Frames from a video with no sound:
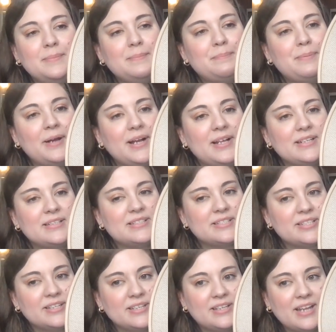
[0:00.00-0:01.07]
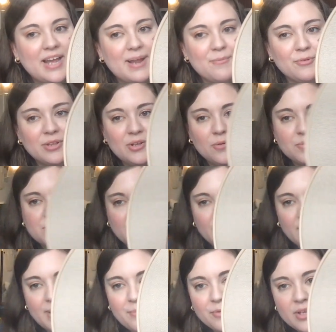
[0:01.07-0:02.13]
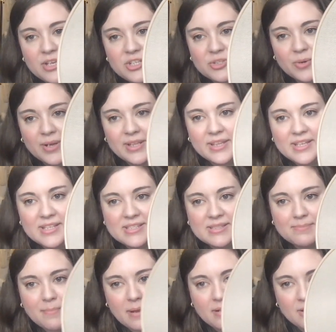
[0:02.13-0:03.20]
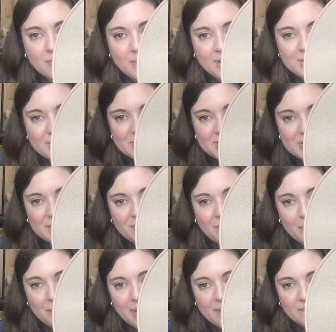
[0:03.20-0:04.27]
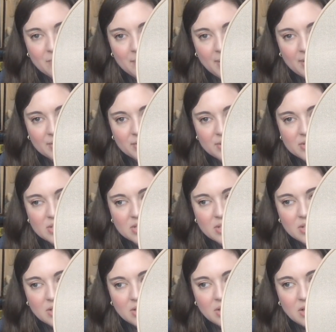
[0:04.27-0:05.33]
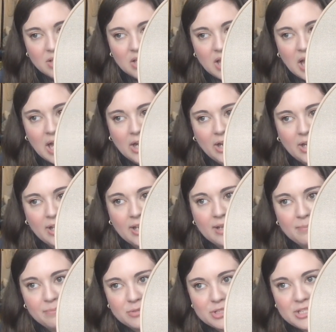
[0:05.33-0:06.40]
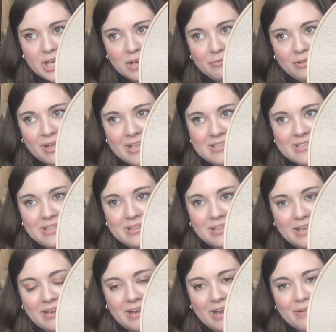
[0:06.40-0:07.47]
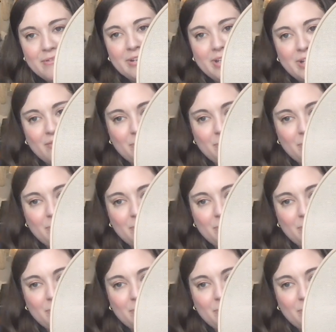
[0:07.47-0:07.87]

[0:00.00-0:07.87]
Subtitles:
But I'm really enjoying this. My needle minder is from Mad for Minders. I am just now realizing the irony of